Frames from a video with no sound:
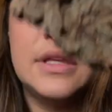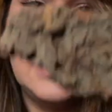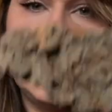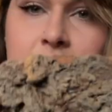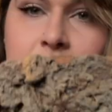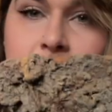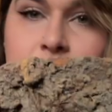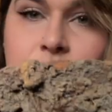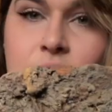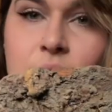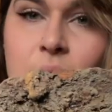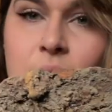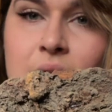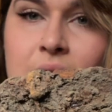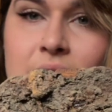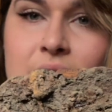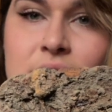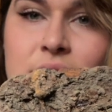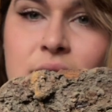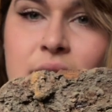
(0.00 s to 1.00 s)
And if you were to
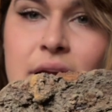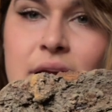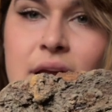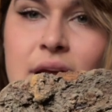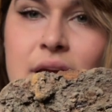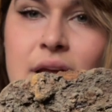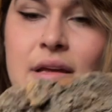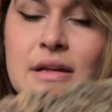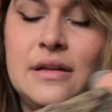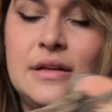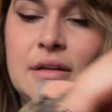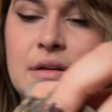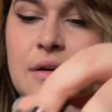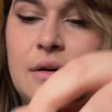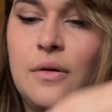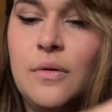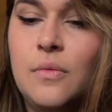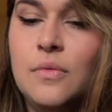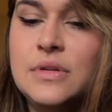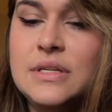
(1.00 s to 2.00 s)
x-ray it, you
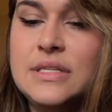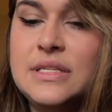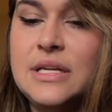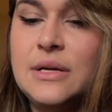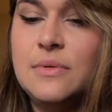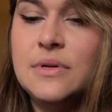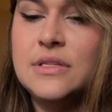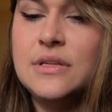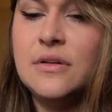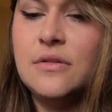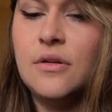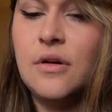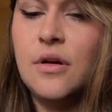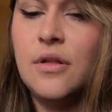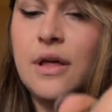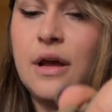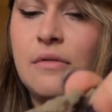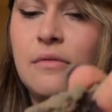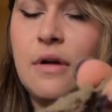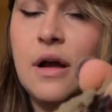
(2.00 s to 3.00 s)
know, to see what's under all
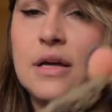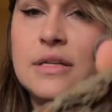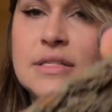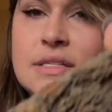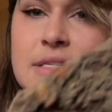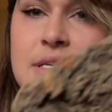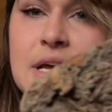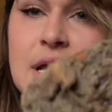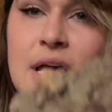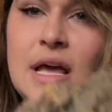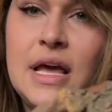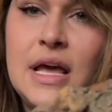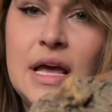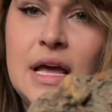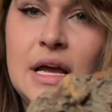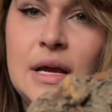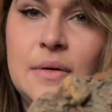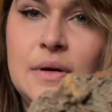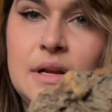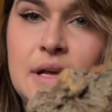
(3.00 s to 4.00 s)
that rust,
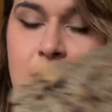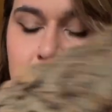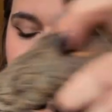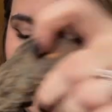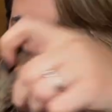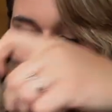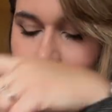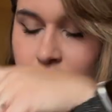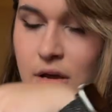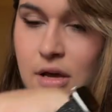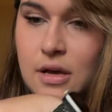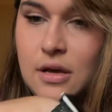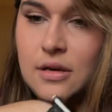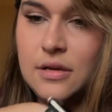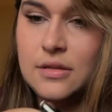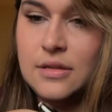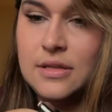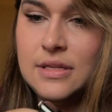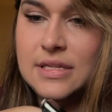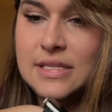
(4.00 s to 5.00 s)
it would kind of look
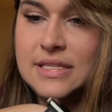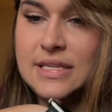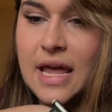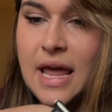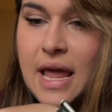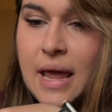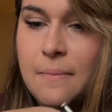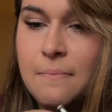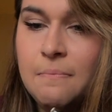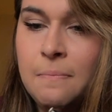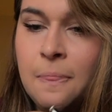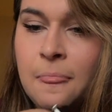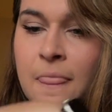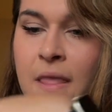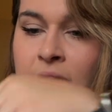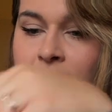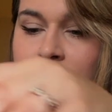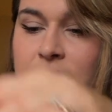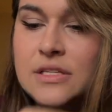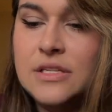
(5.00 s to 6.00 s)
the same.
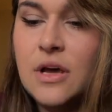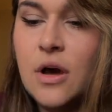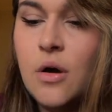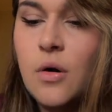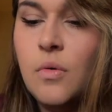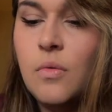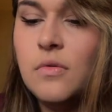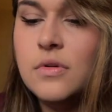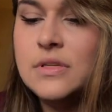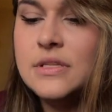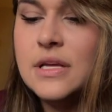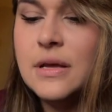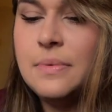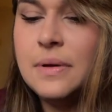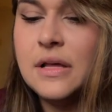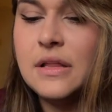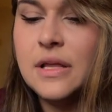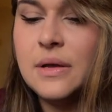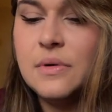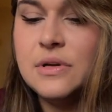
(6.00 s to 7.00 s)
So
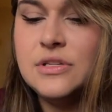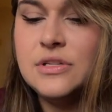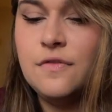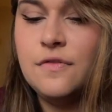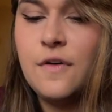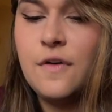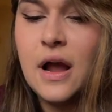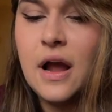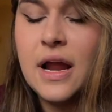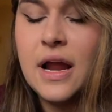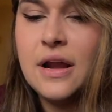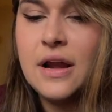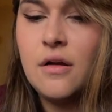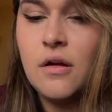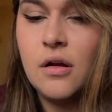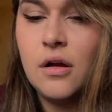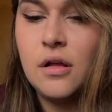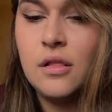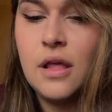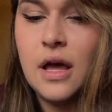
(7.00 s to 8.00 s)
typically what you find
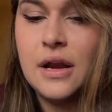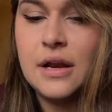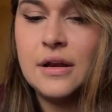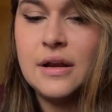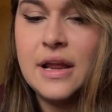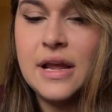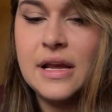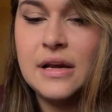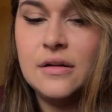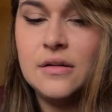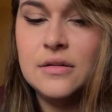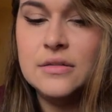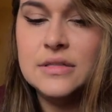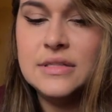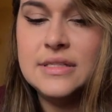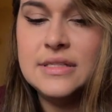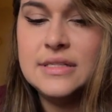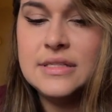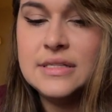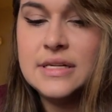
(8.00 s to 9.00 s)
are a lot of
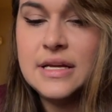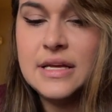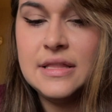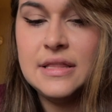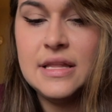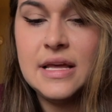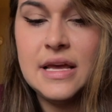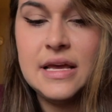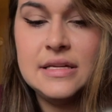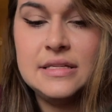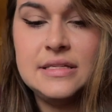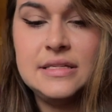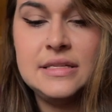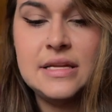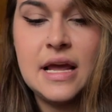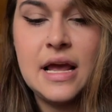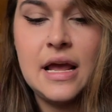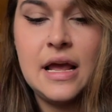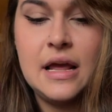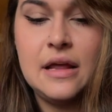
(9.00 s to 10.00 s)
nails in this,
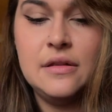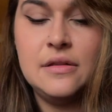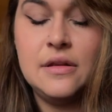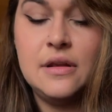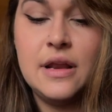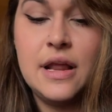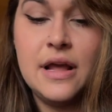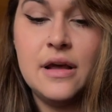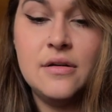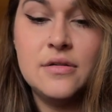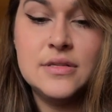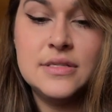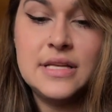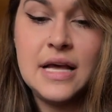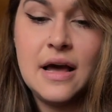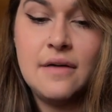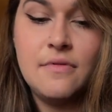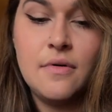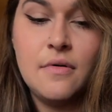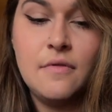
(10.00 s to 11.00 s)
and nails
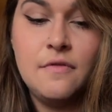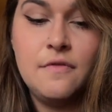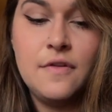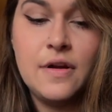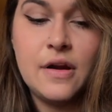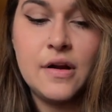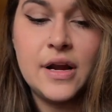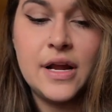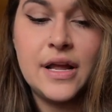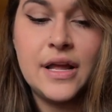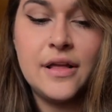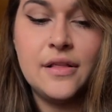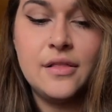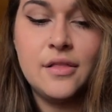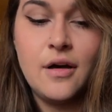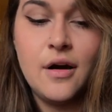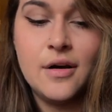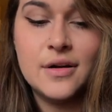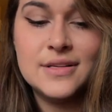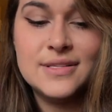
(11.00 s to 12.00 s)
have a very
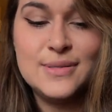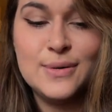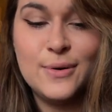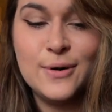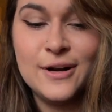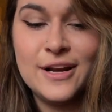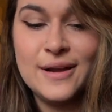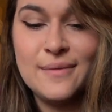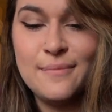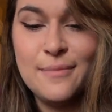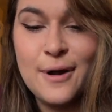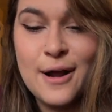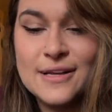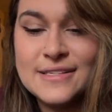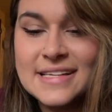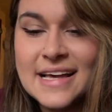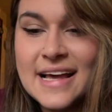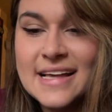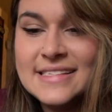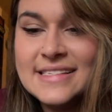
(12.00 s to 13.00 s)
long sorting
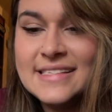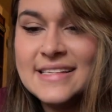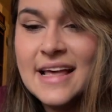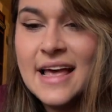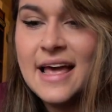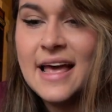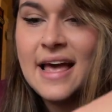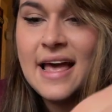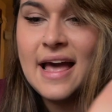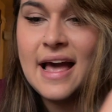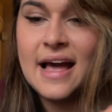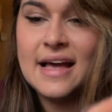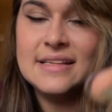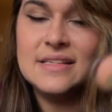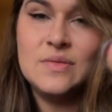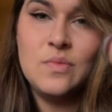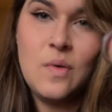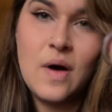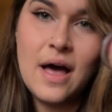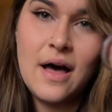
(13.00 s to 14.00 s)
process
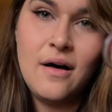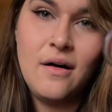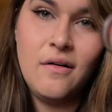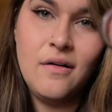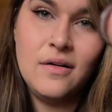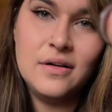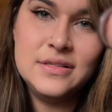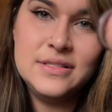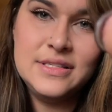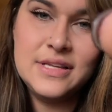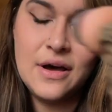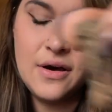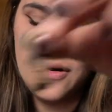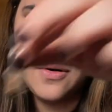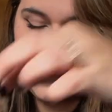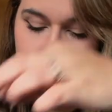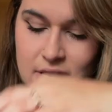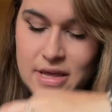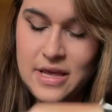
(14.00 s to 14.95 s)
as well. So